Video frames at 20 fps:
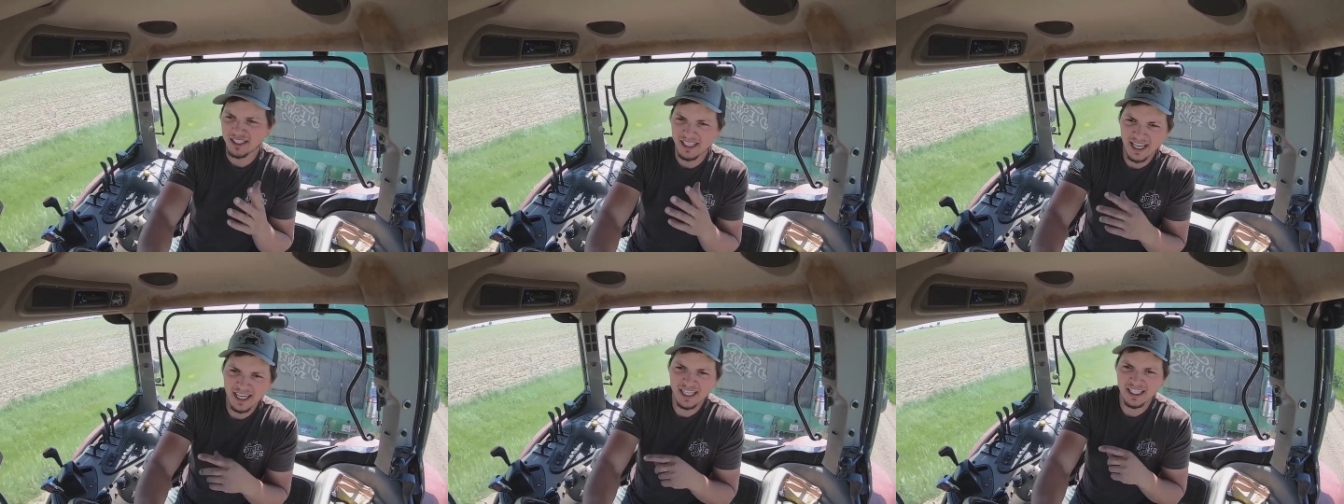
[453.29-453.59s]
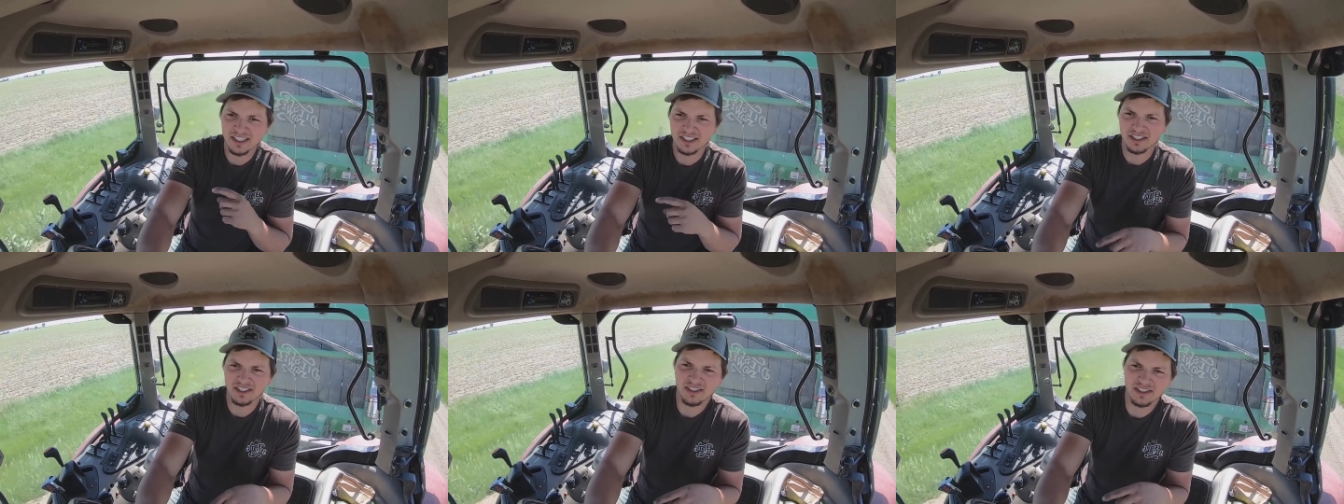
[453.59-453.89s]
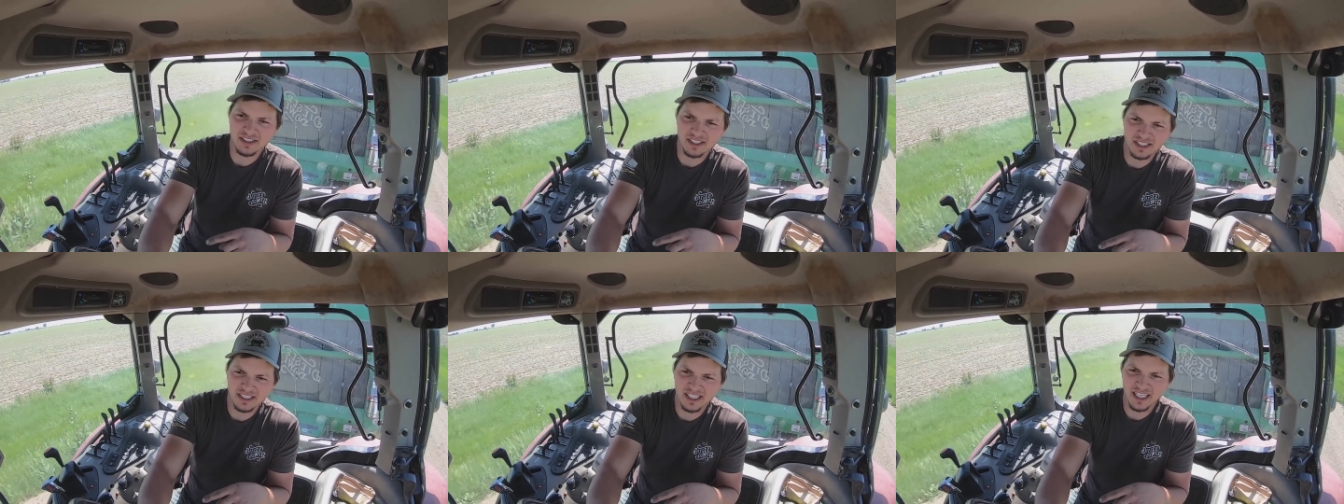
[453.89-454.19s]
Today is
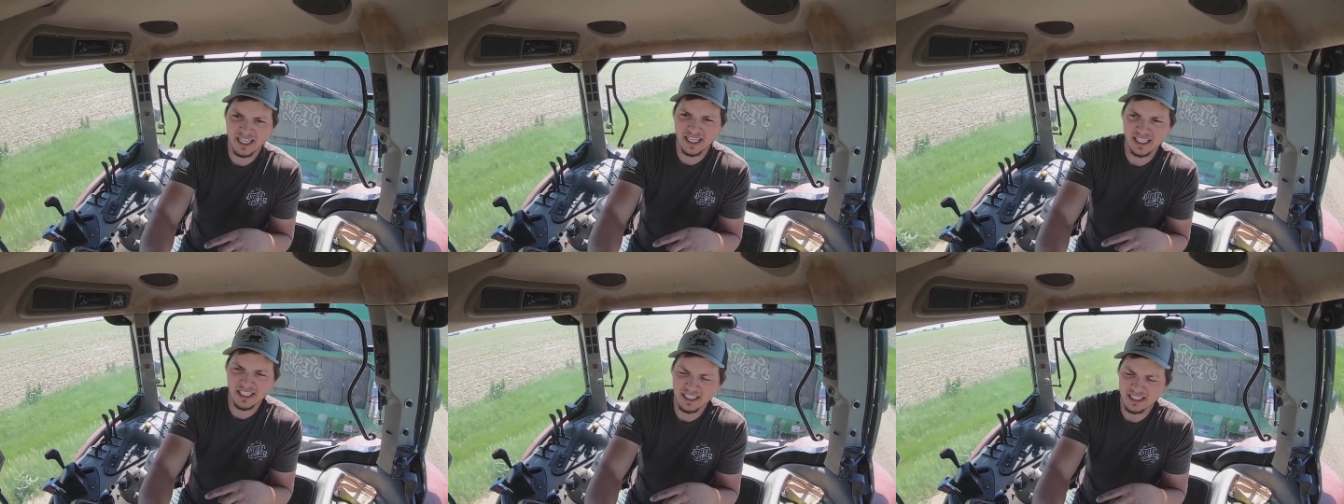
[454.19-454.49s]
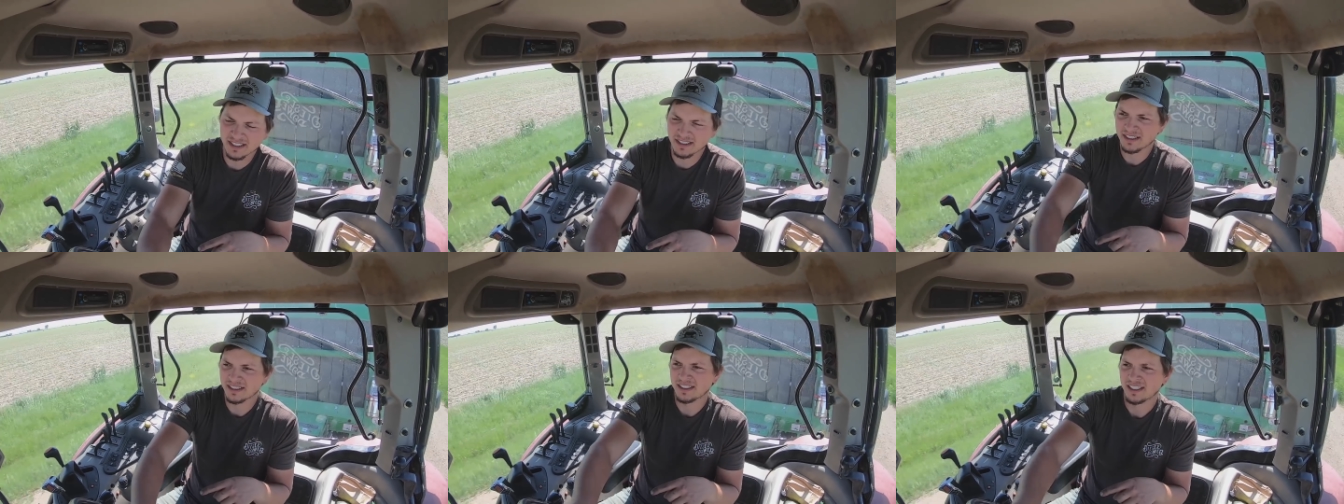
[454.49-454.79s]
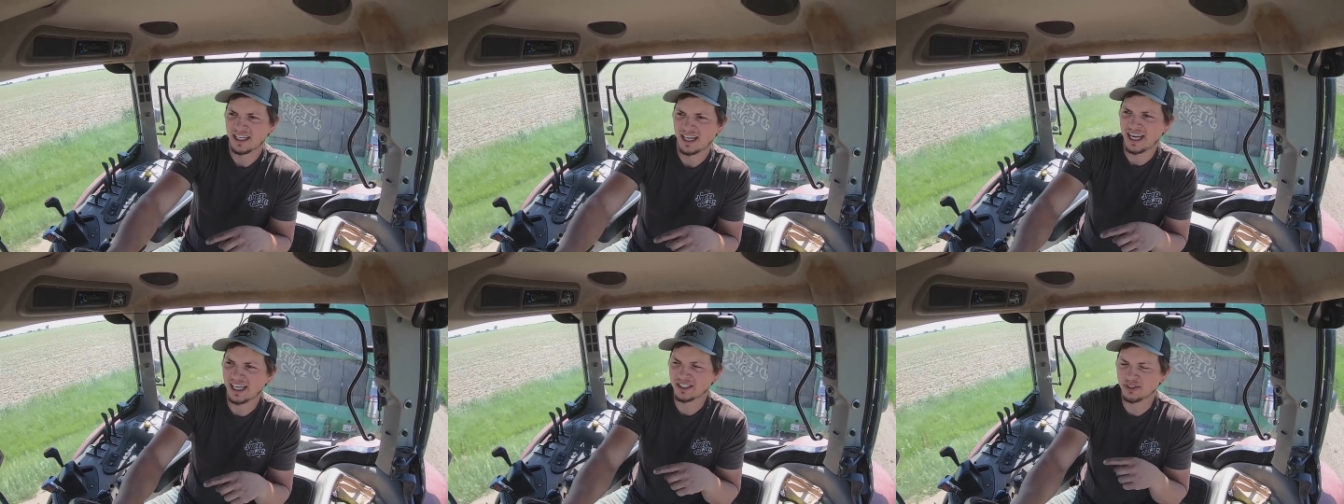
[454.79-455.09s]
Thursday
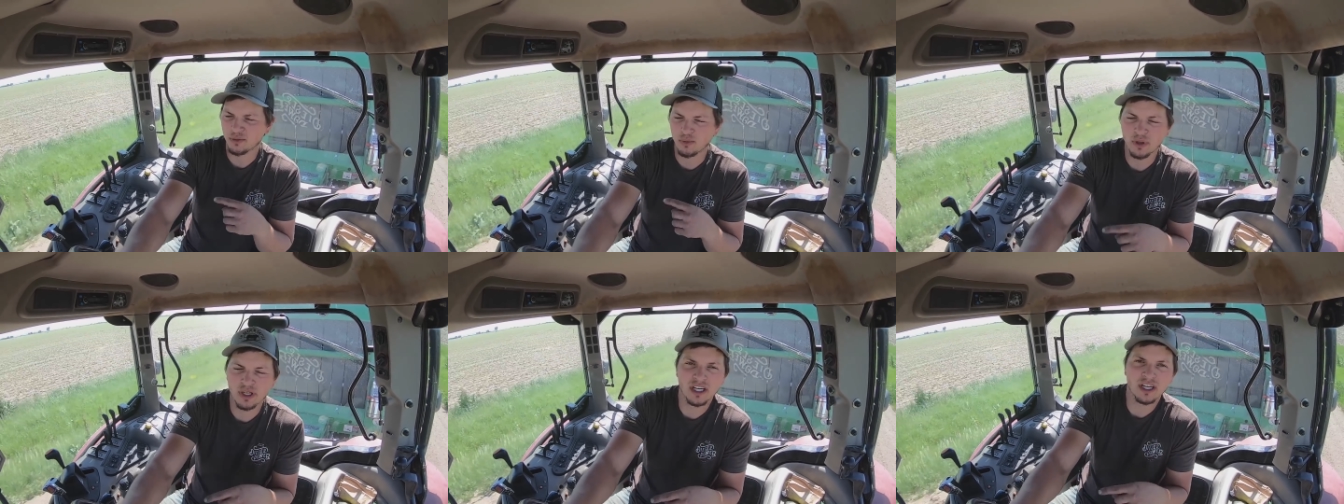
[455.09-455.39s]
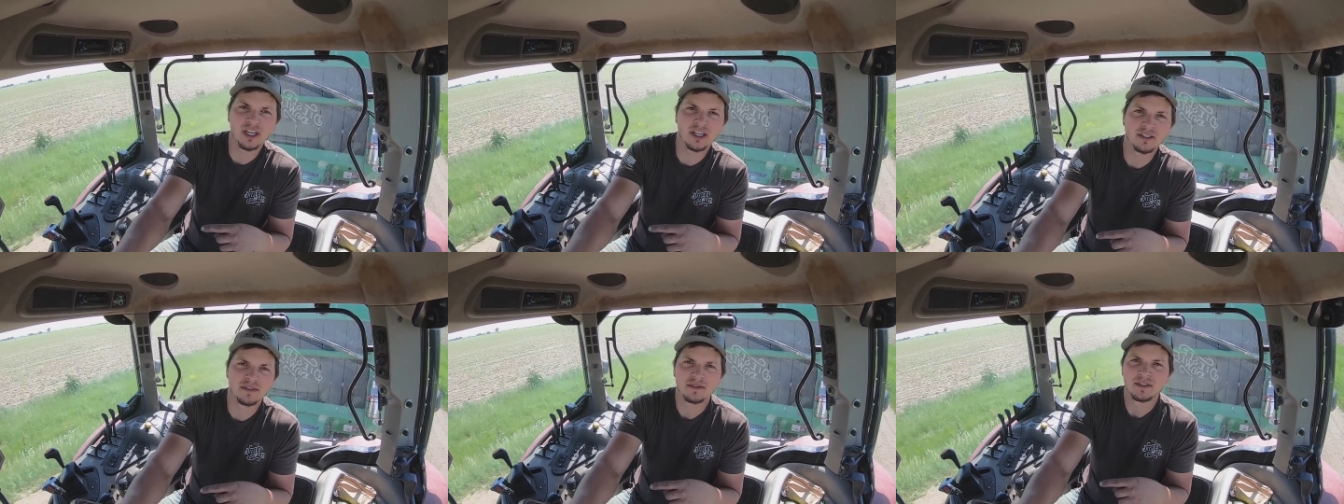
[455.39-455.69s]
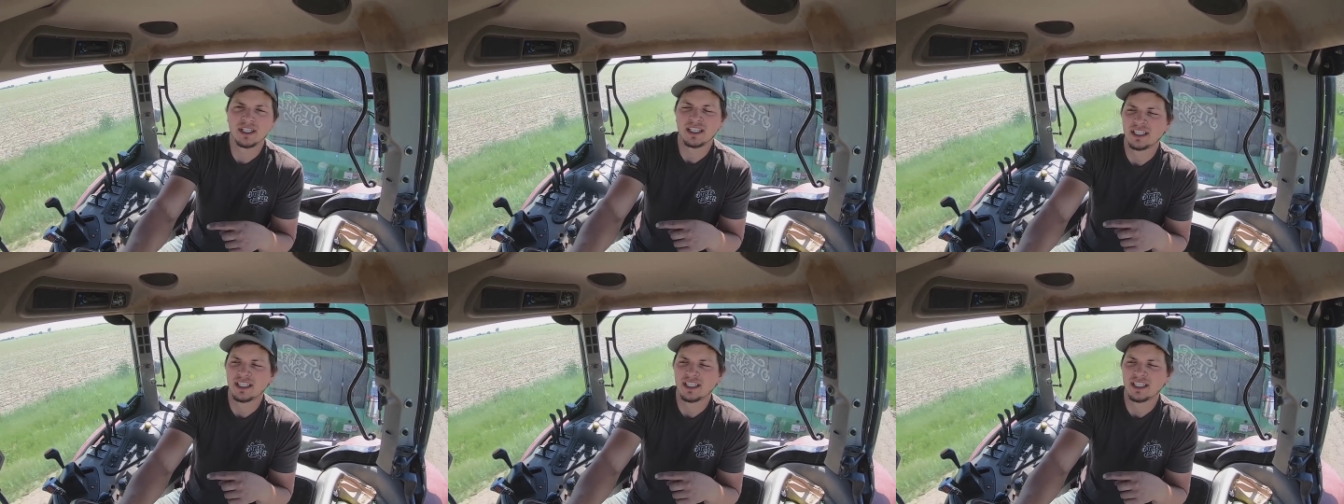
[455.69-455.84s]
as well,